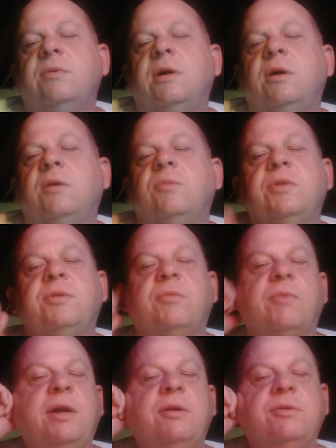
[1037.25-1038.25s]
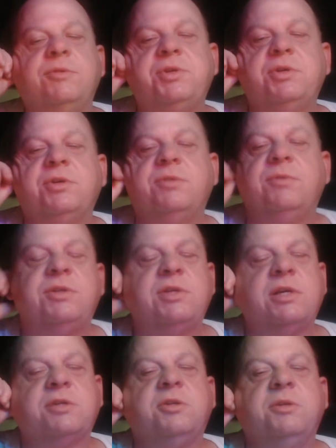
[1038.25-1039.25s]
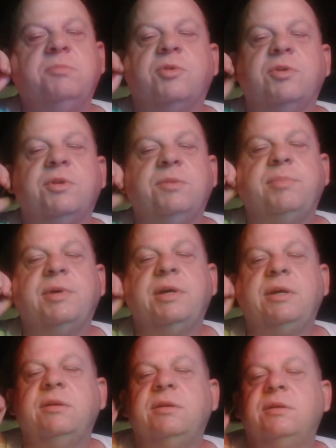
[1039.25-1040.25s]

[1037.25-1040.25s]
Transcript: with the Rhino Shield. It's actually more than paint.